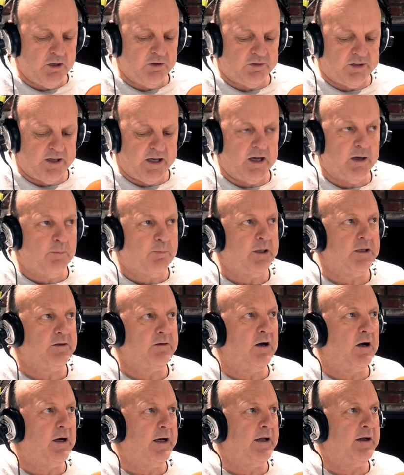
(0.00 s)
News here, but
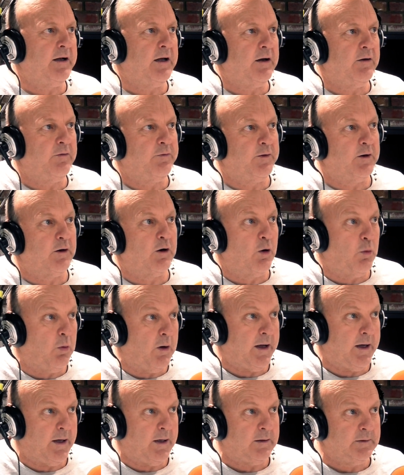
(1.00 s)
I don't know if you're
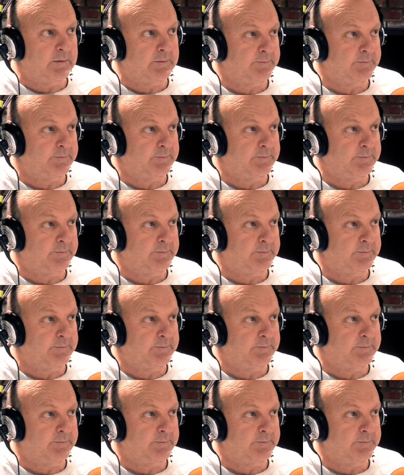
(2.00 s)
aware.